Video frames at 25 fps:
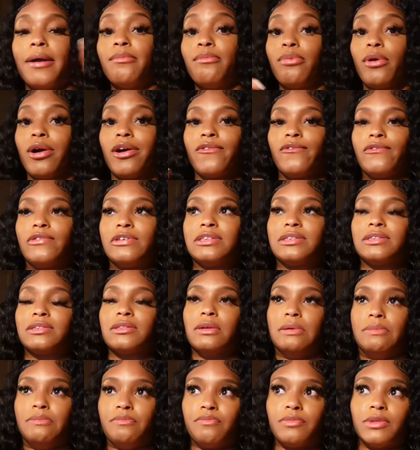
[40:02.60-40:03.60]
had breakfast,
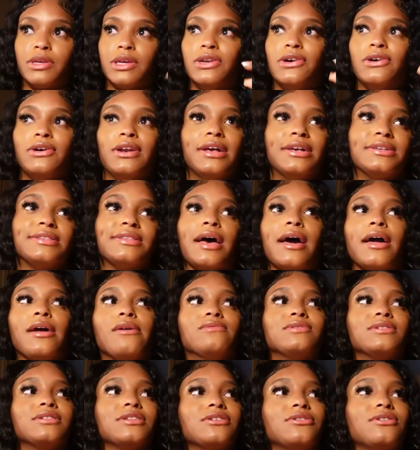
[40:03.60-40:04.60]
you know, on that side it
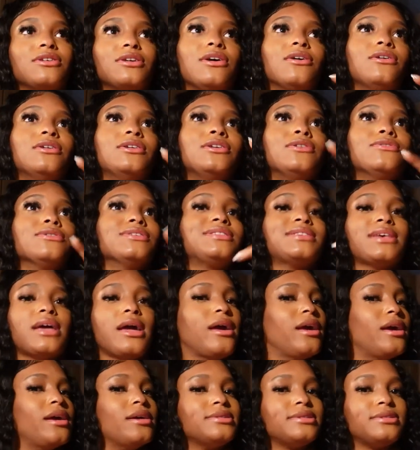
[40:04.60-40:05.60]
was literally only grits and
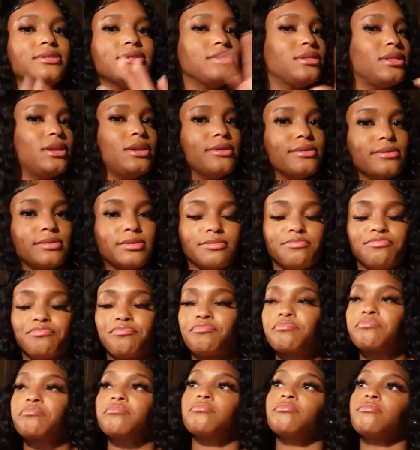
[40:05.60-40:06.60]
eggs, nothing else.
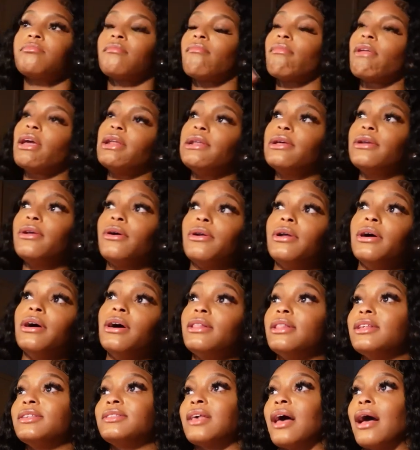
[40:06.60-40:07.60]
Then on the
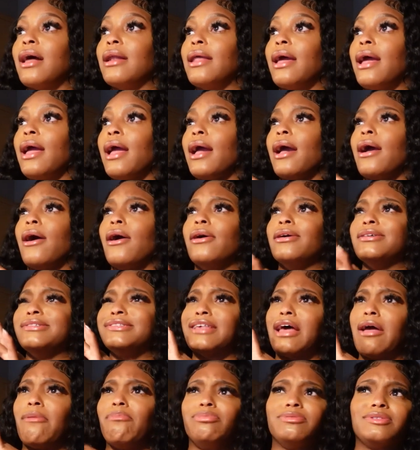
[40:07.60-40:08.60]
other side they had all
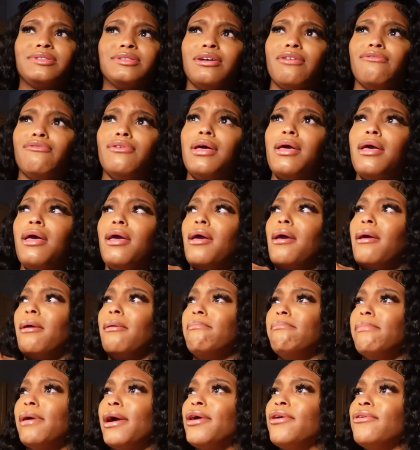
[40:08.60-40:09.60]
type of stuff
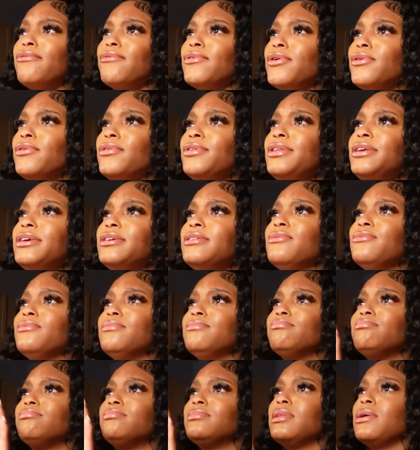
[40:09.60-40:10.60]
macaroni
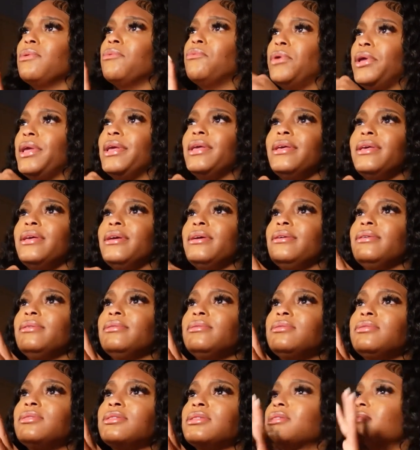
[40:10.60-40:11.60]

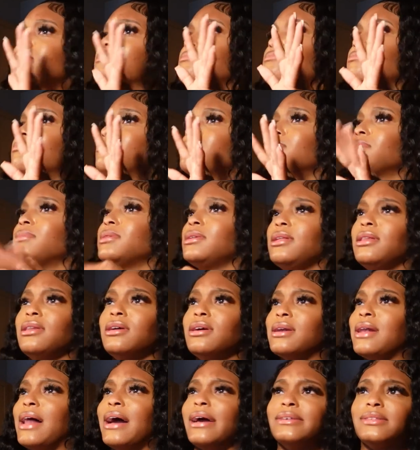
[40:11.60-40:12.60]
wings. You
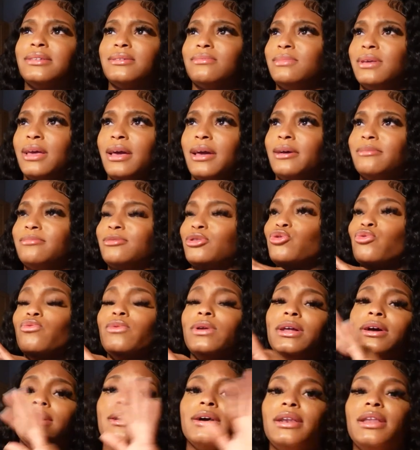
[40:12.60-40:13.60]
look like some yams. You
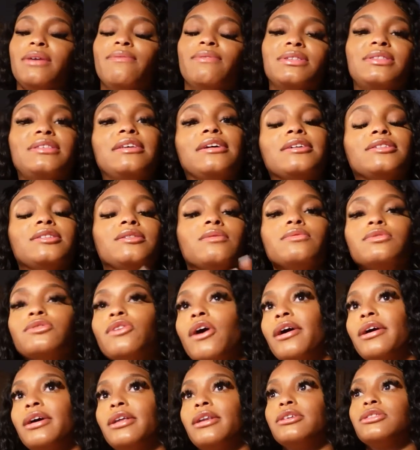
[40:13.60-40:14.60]
really couldn't even see because it was
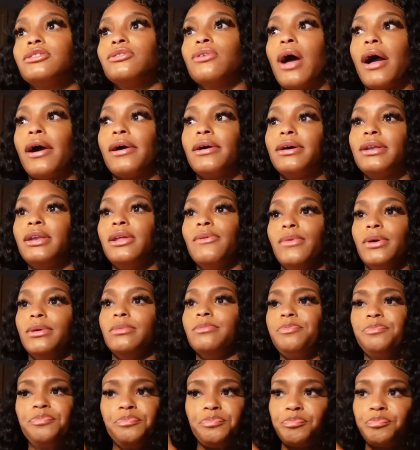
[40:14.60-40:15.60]
dark in there. So I couldn't even